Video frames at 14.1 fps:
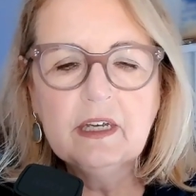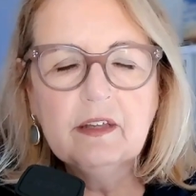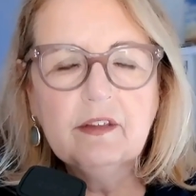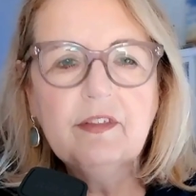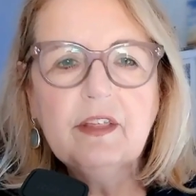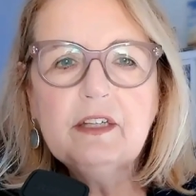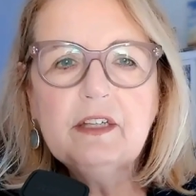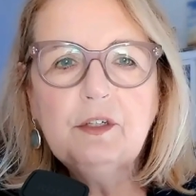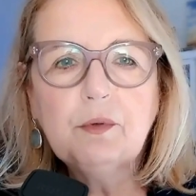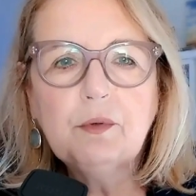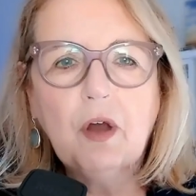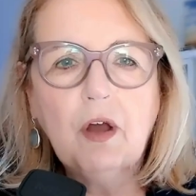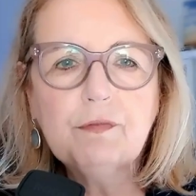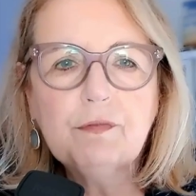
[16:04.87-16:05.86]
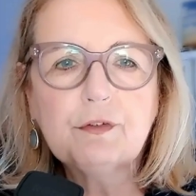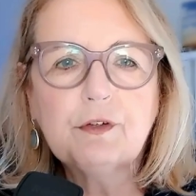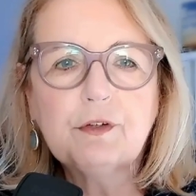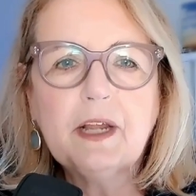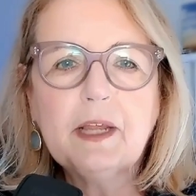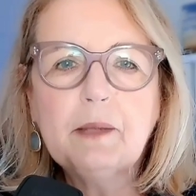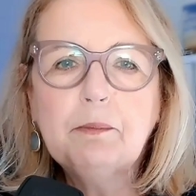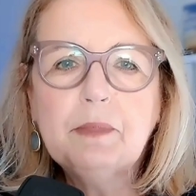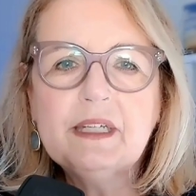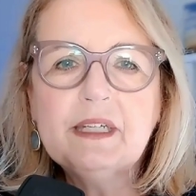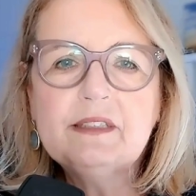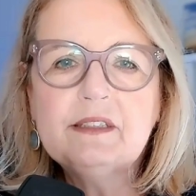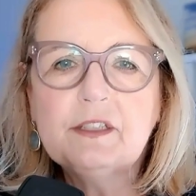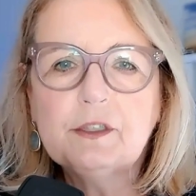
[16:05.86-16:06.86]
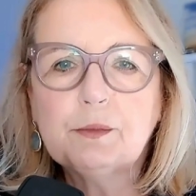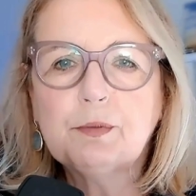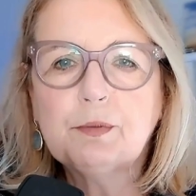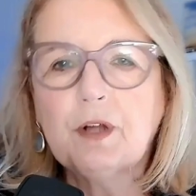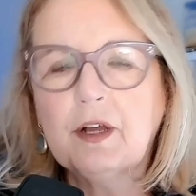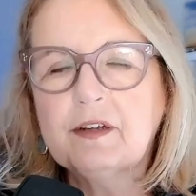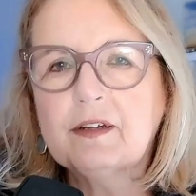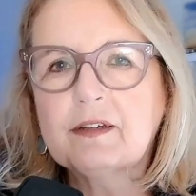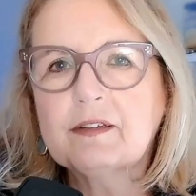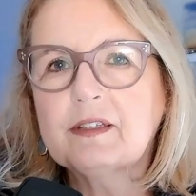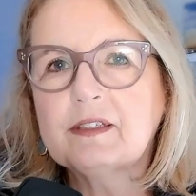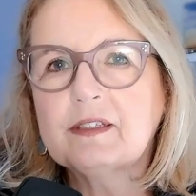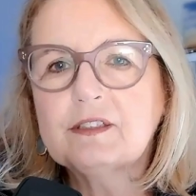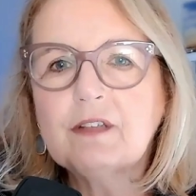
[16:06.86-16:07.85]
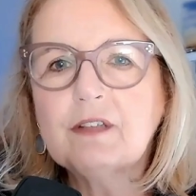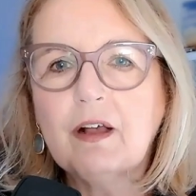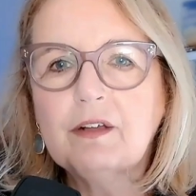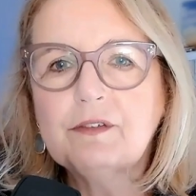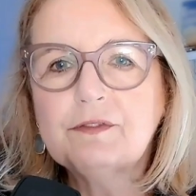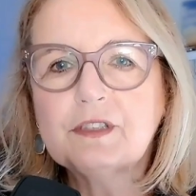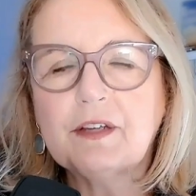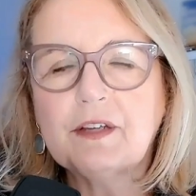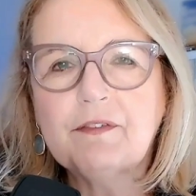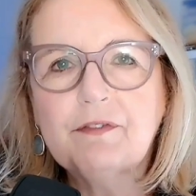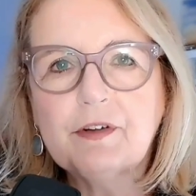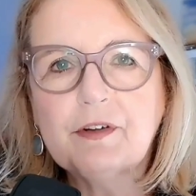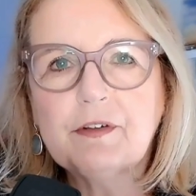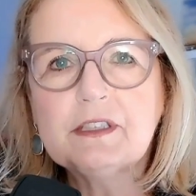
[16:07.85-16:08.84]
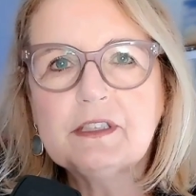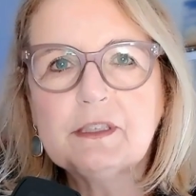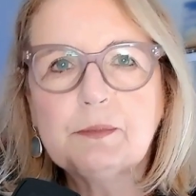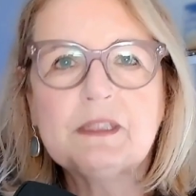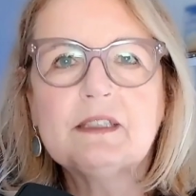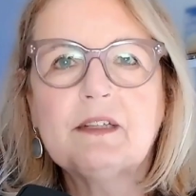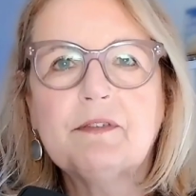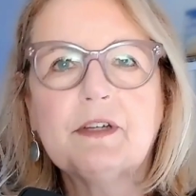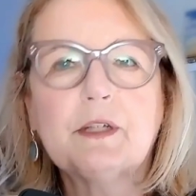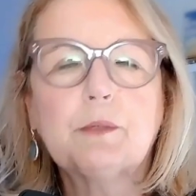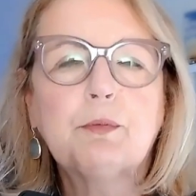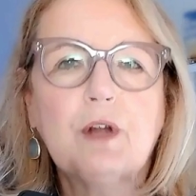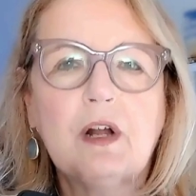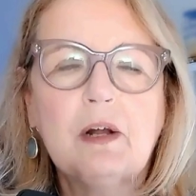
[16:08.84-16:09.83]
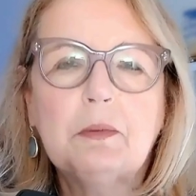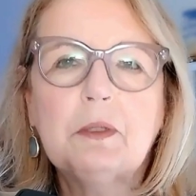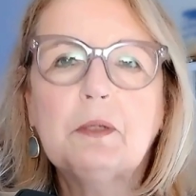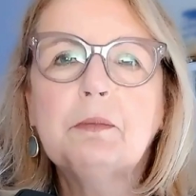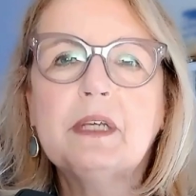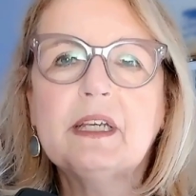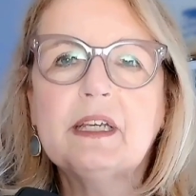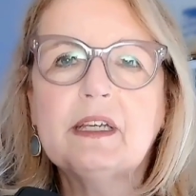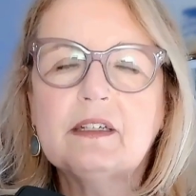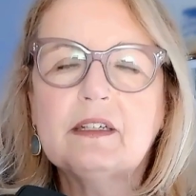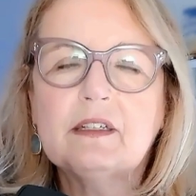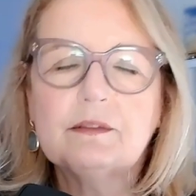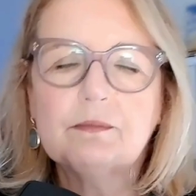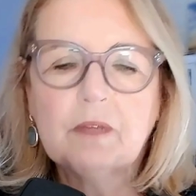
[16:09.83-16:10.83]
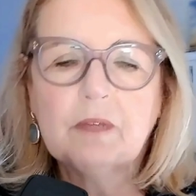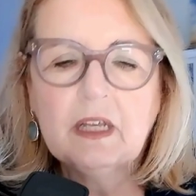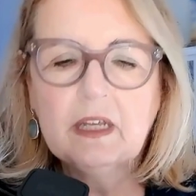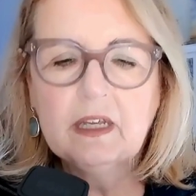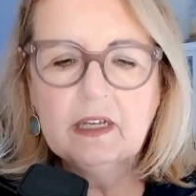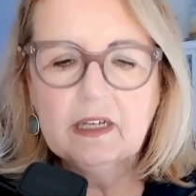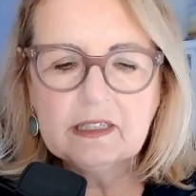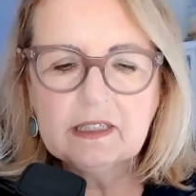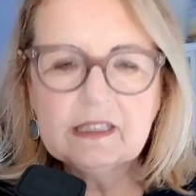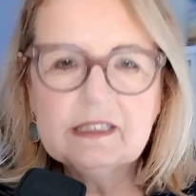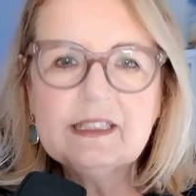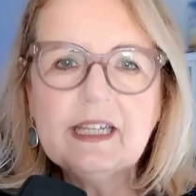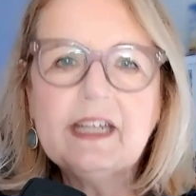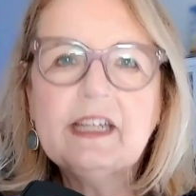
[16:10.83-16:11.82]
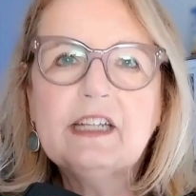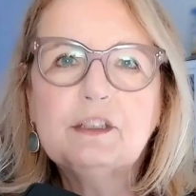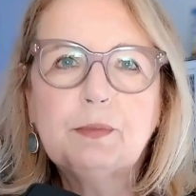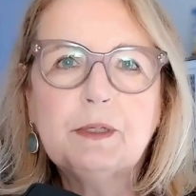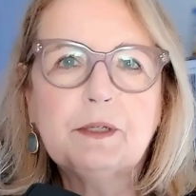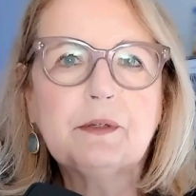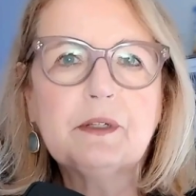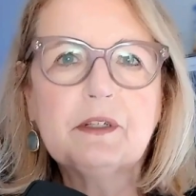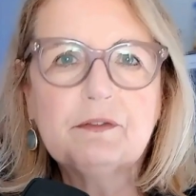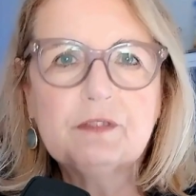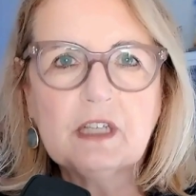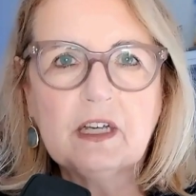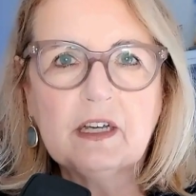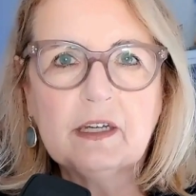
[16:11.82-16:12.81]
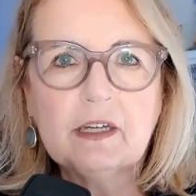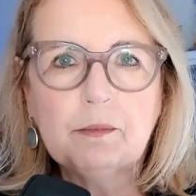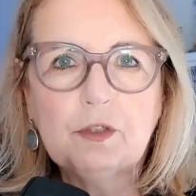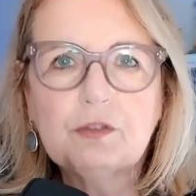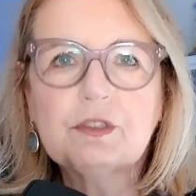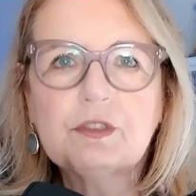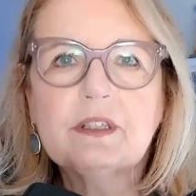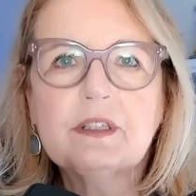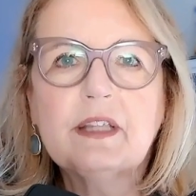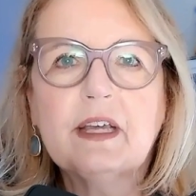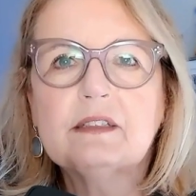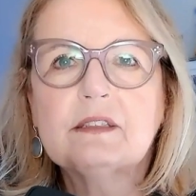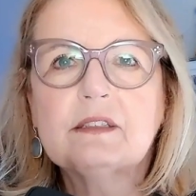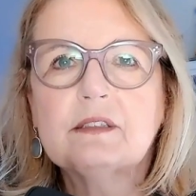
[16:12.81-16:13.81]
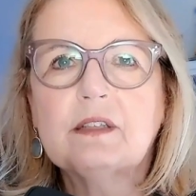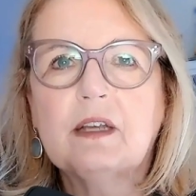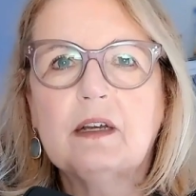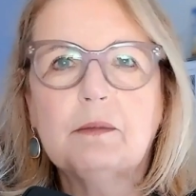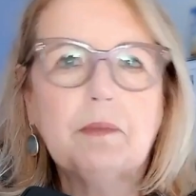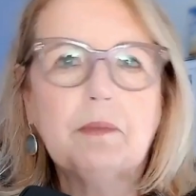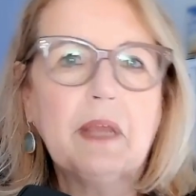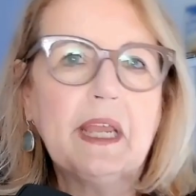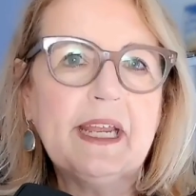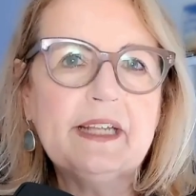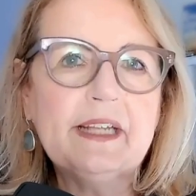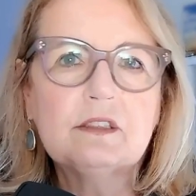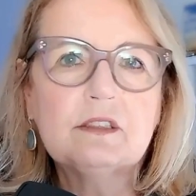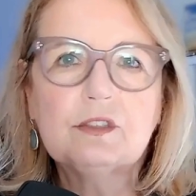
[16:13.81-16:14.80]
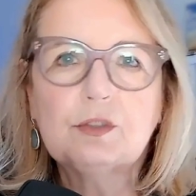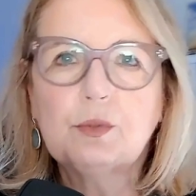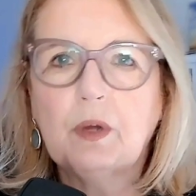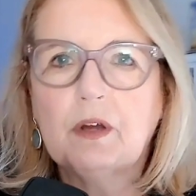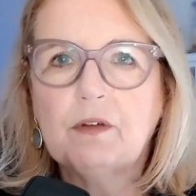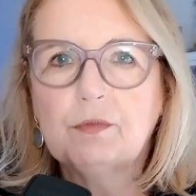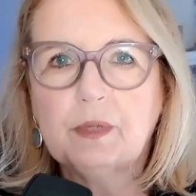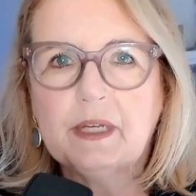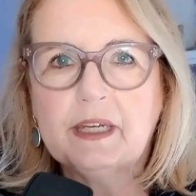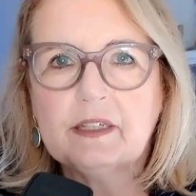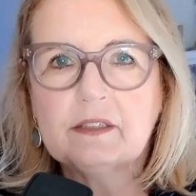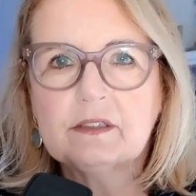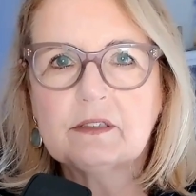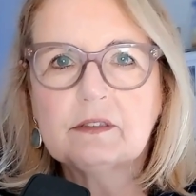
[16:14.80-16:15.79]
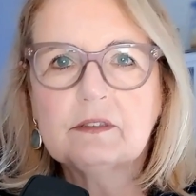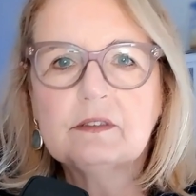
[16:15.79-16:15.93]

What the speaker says: Then you offer a mid-tier product that solves a very specific problem in a contained period of time. Usually that's 8 to 12 weeks.